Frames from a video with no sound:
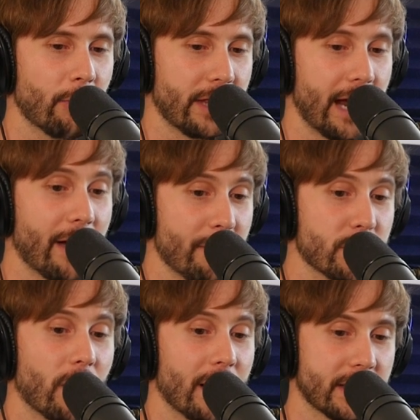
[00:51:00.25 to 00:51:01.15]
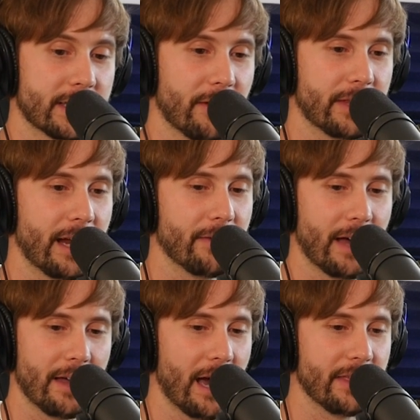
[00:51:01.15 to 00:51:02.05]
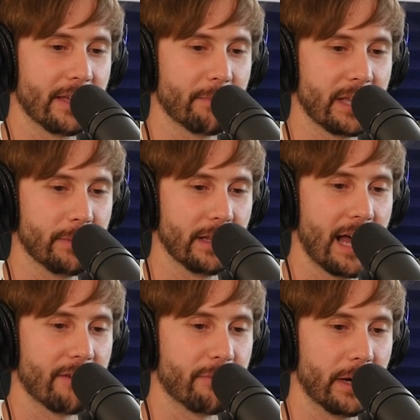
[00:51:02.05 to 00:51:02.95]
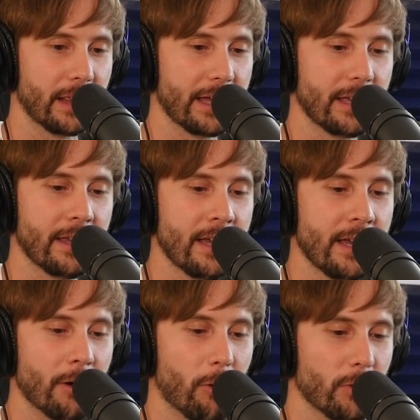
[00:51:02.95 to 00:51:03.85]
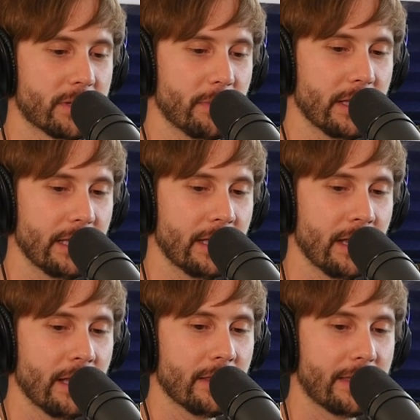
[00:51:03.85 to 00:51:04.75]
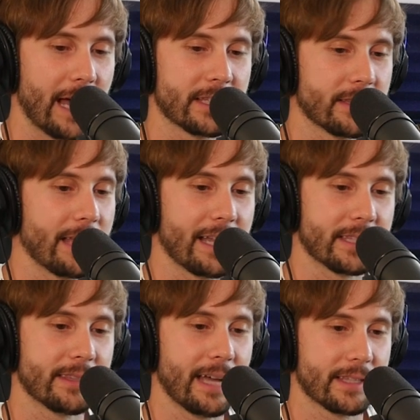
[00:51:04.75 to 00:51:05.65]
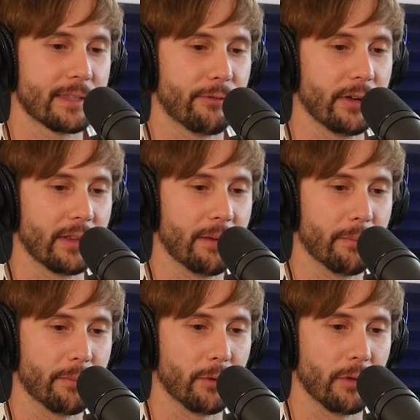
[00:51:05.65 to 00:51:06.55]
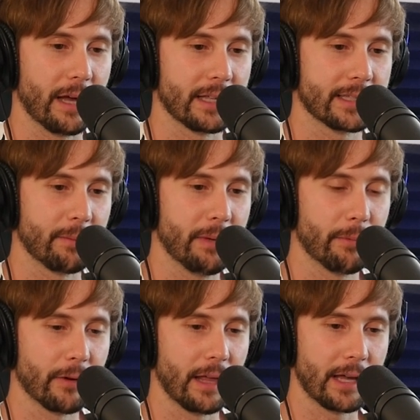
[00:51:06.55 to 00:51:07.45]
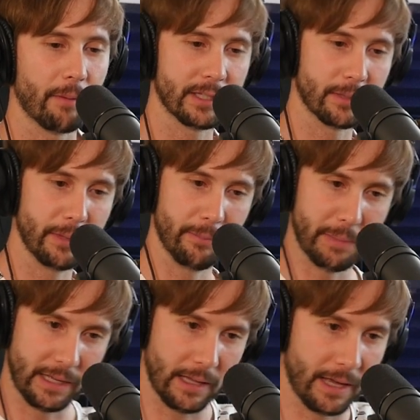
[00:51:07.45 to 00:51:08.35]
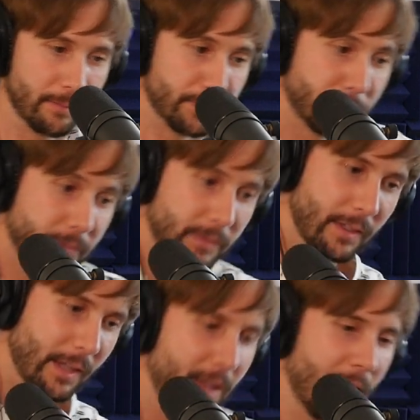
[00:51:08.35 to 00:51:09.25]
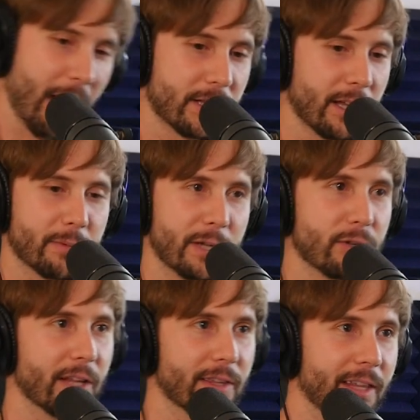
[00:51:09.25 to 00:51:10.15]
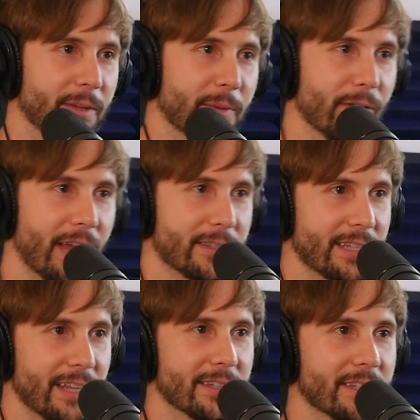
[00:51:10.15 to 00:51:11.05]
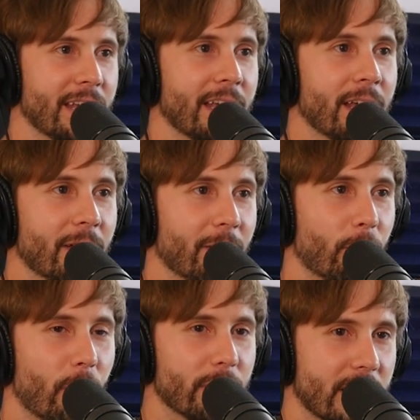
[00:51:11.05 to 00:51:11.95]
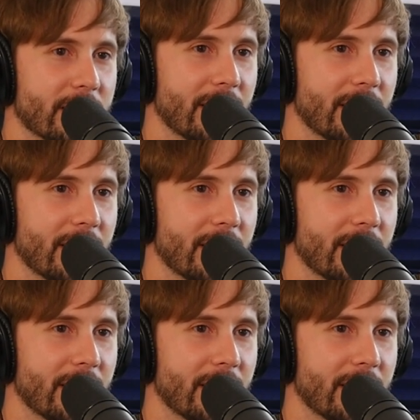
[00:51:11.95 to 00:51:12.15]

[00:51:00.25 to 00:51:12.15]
or that I, am drawn to stuff that I, I I think makes me laugh. But like ultimately, that's that's that's the veil that I'm pulling back. It's like people are like coming to me being like. I just lost my train of thought in the middle of that sentence. No, yeah, yeah. What was I